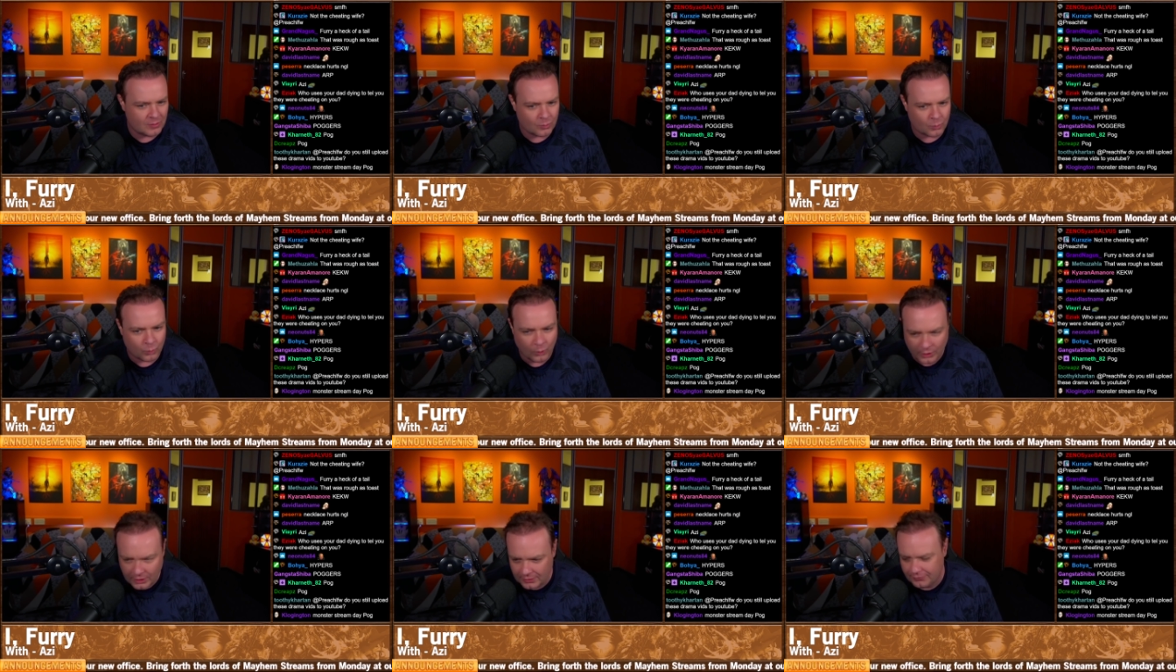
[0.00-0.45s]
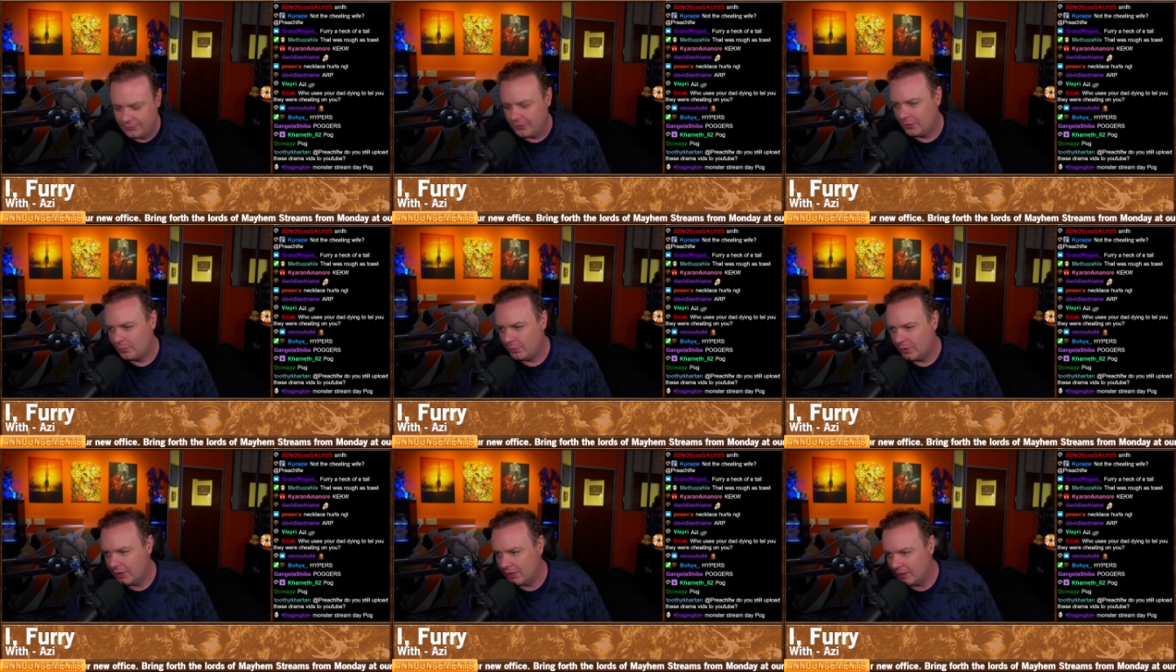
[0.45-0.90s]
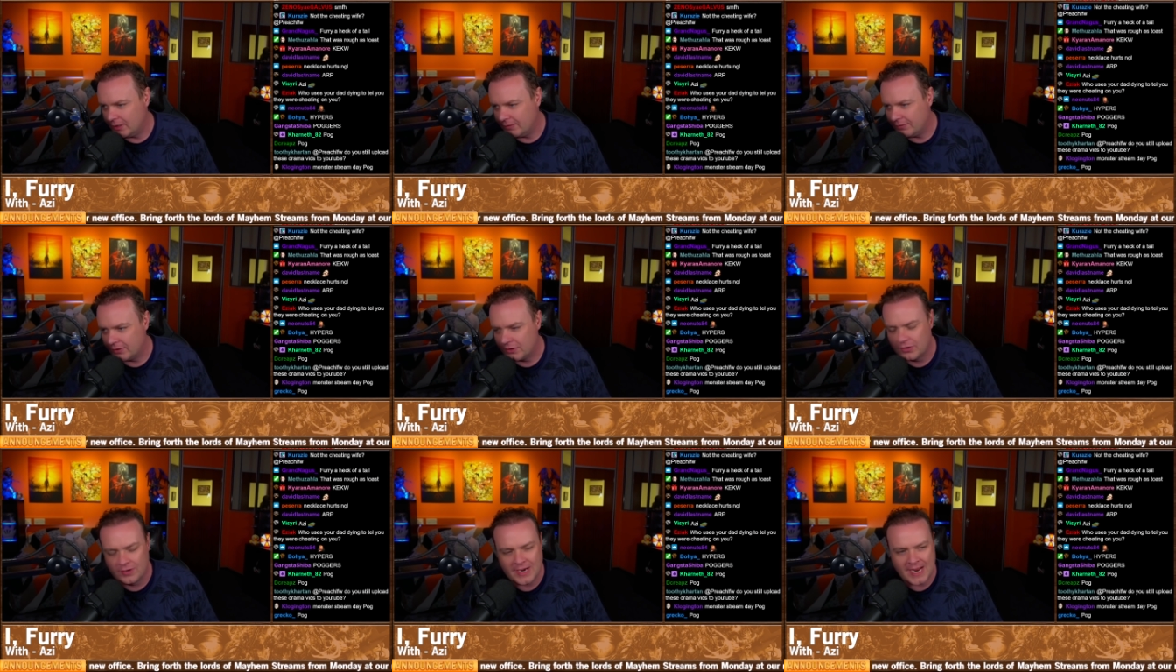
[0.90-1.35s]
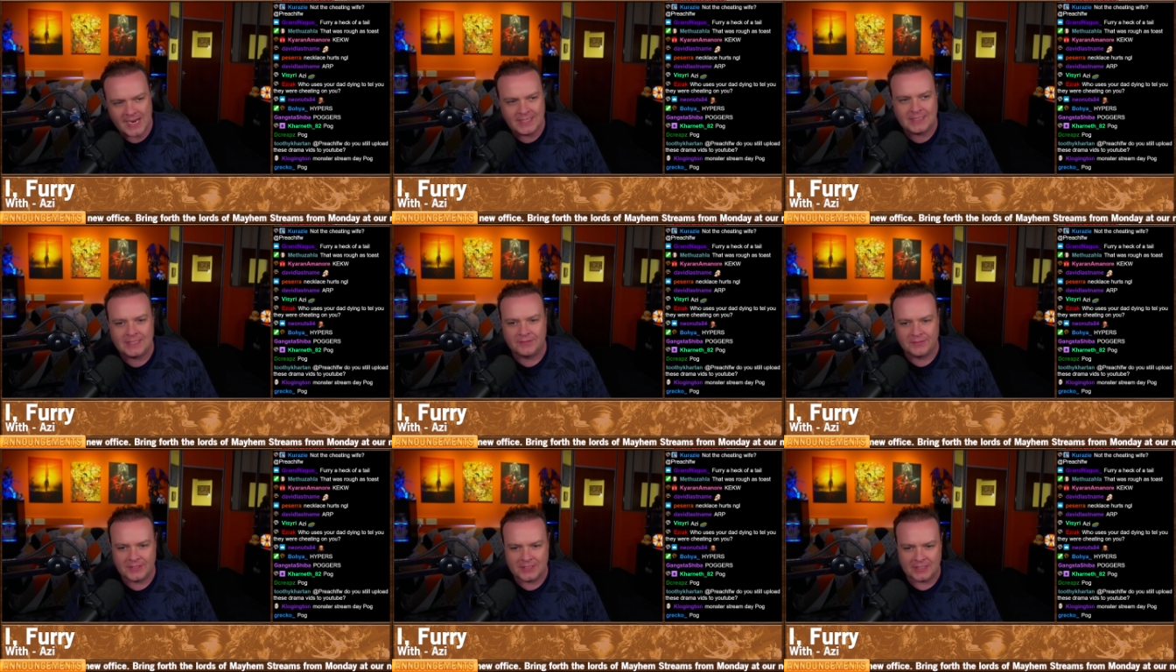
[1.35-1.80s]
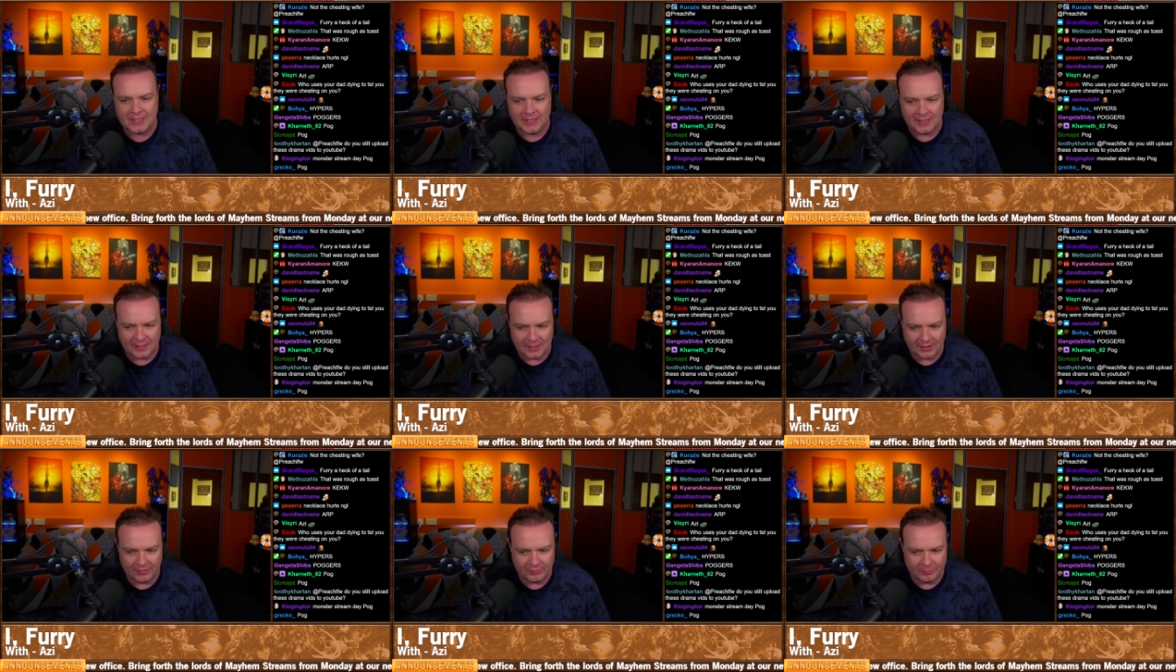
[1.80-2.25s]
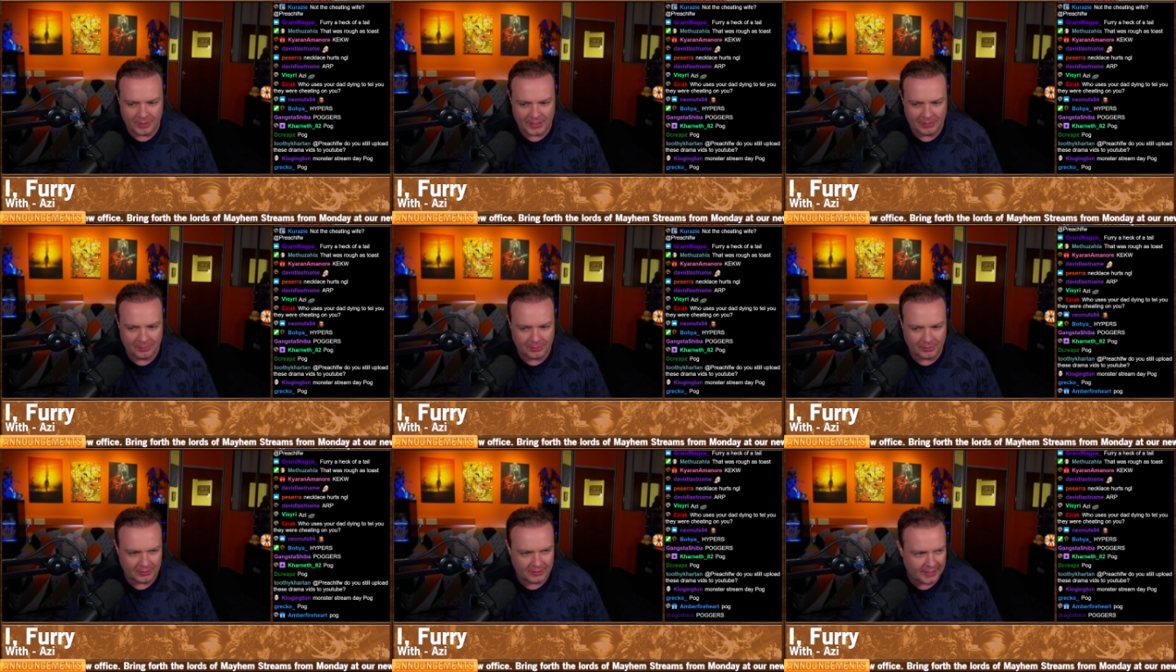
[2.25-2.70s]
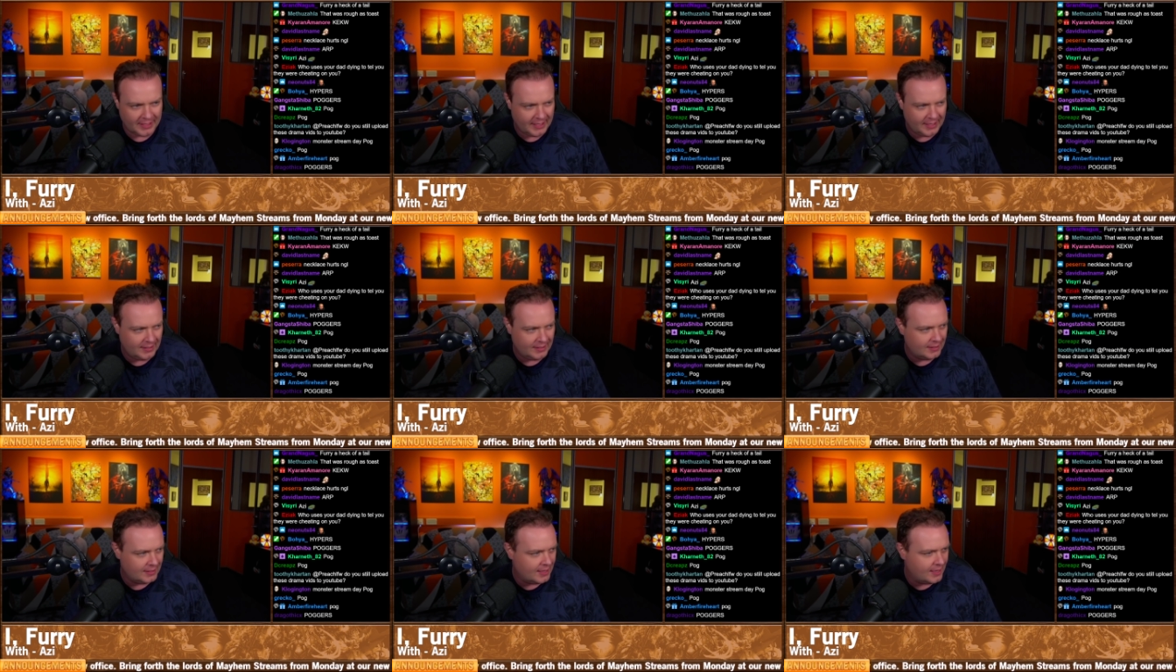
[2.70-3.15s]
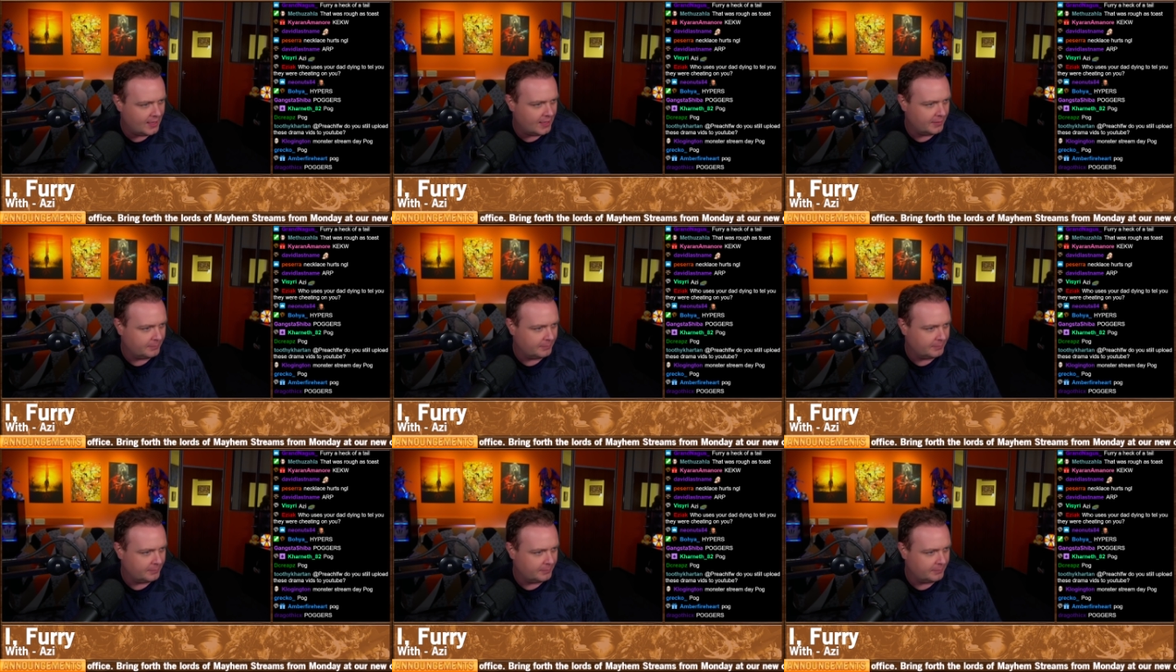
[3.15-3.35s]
wonderful world of the creativity of people in